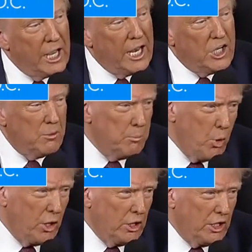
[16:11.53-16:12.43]
And
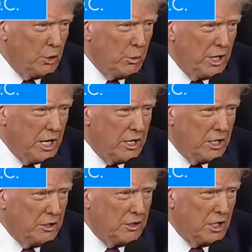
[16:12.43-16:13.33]
importantly, we
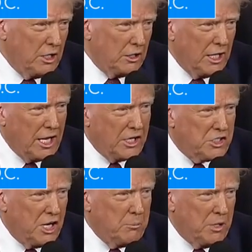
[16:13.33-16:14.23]
ended the
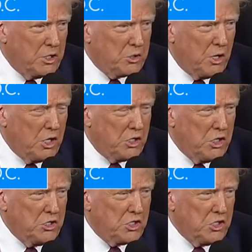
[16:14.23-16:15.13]
last
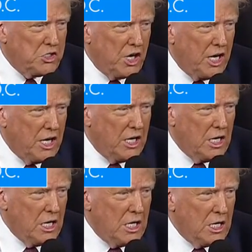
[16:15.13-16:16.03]
administration's insane
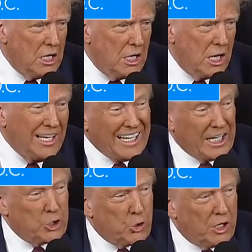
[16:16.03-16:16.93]

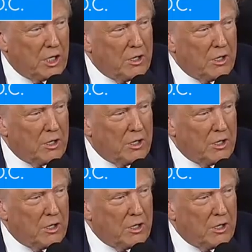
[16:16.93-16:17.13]
electric